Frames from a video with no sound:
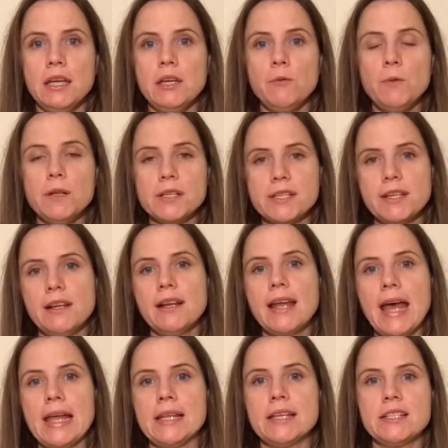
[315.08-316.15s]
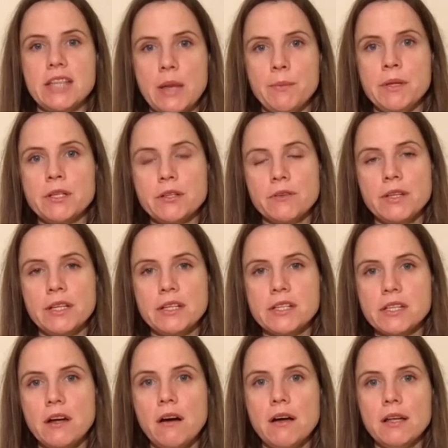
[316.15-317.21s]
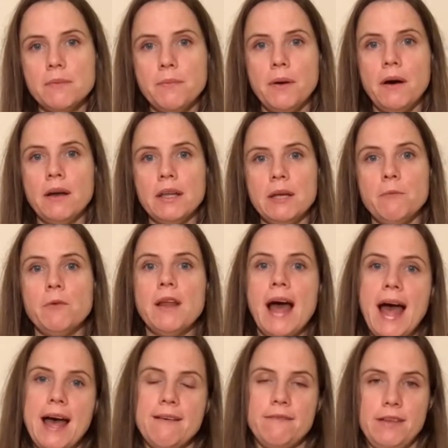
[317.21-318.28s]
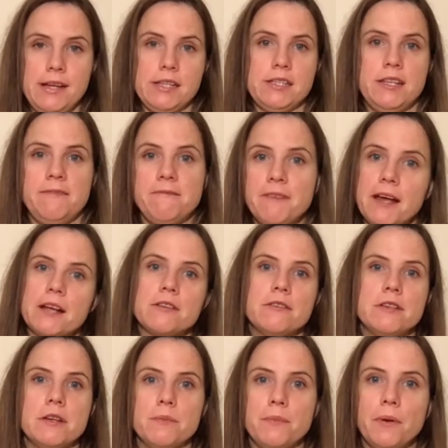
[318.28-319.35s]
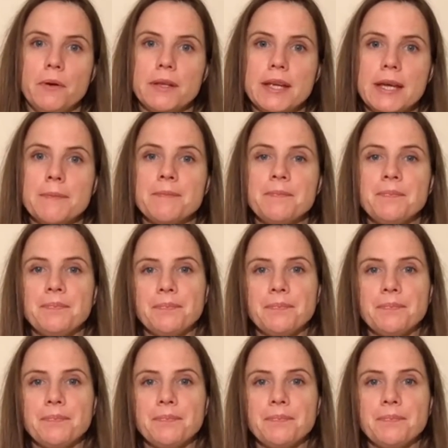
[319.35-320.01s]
You will still get damage on the inside, but it will have less effect on your body.